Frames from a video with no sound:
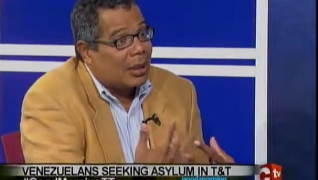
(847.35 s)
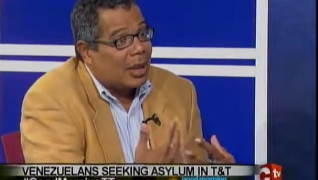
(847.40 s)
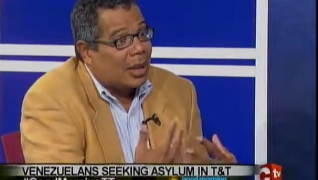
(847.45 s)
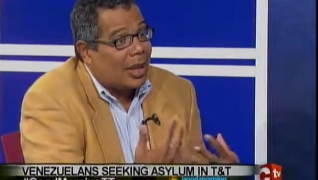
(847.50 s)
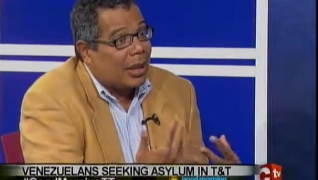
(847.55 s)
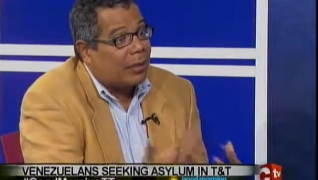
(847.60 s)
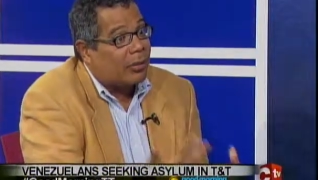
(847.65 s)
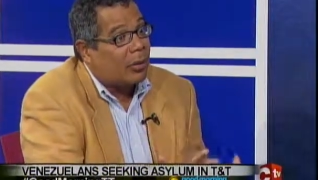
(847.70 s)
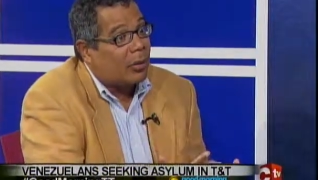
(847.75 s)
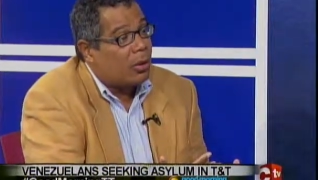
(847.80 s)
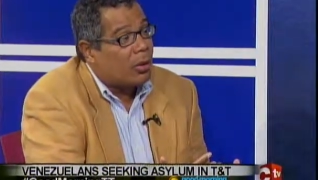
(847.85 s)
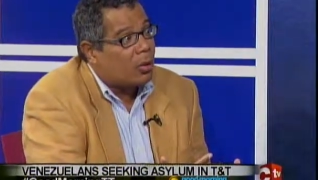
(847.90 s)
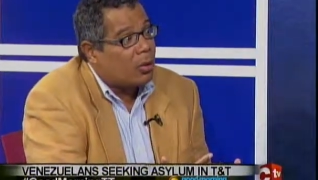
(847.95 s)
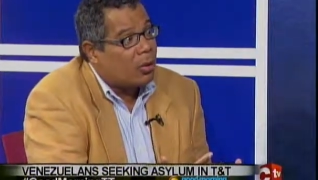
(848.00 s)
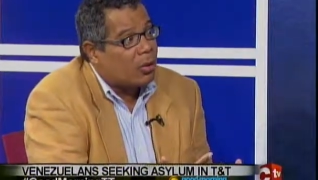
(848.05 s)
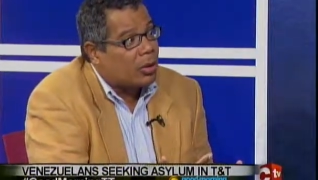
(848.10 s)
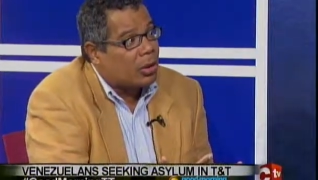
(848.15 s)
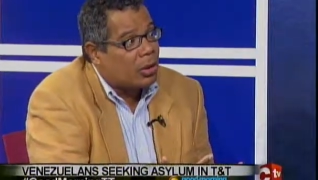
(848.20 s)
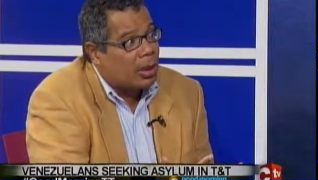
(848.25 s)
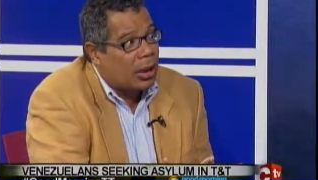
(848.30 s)

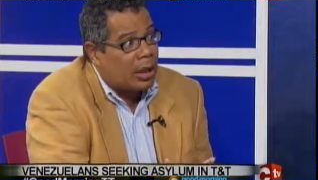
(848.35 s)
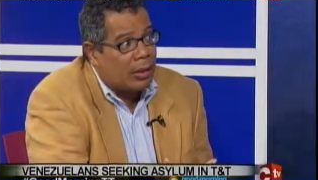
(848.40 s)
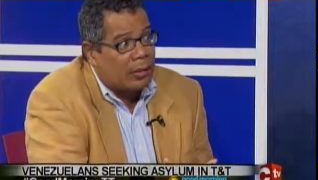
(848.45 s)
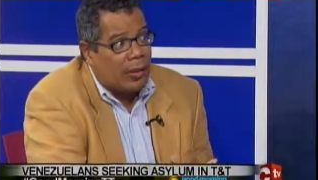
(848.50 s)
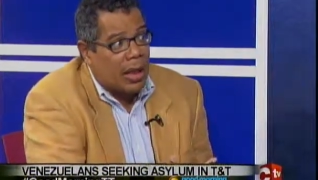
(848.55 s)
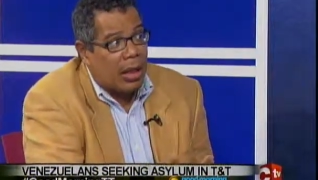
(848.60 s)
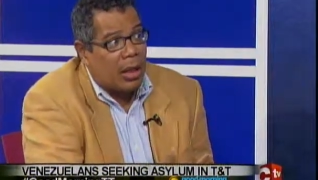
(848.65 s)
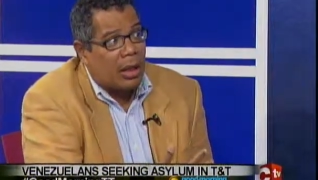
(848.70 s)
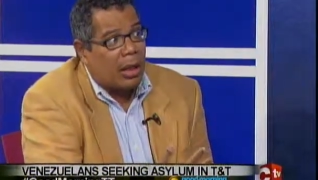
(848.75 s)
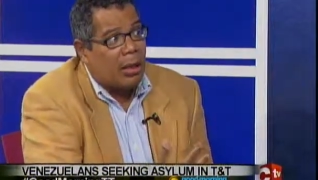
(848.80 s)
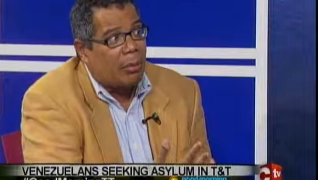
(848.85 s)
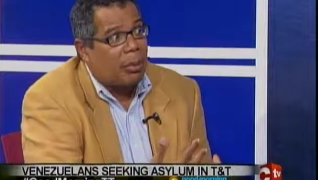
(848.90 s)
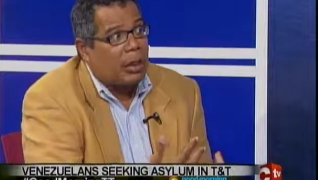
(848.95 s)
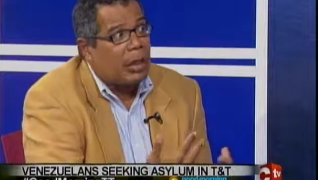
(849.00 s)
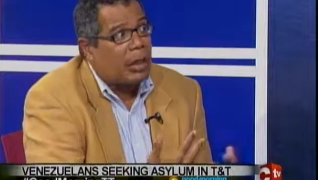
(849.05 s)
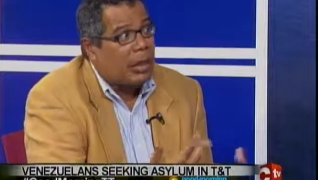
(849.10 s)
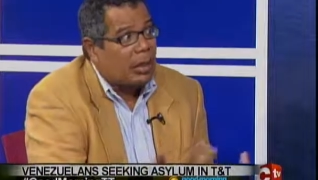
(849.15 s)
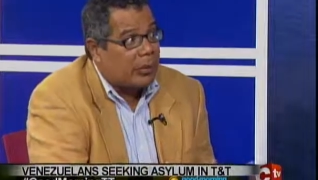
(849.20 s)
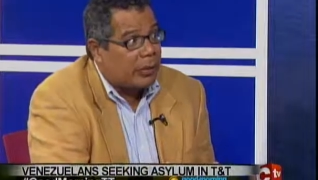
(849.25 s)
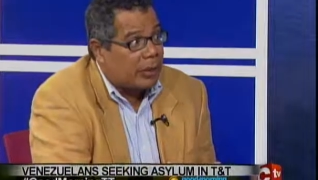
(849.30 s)
solution is not going to be
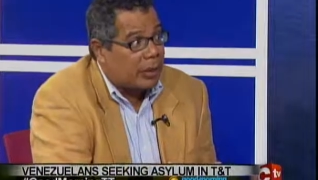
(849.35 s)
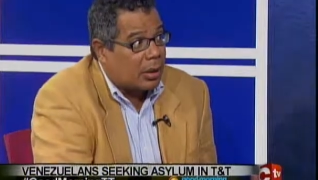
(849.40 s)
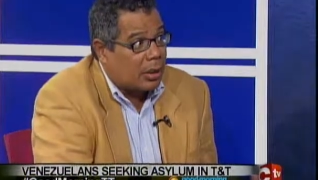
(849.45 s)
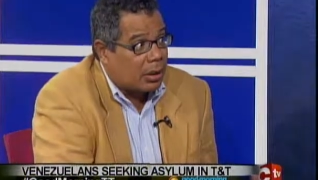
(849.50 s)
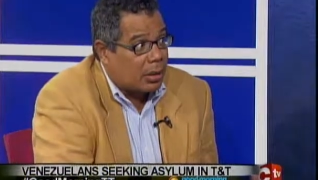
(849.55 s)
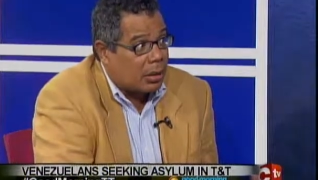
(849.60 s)
easy.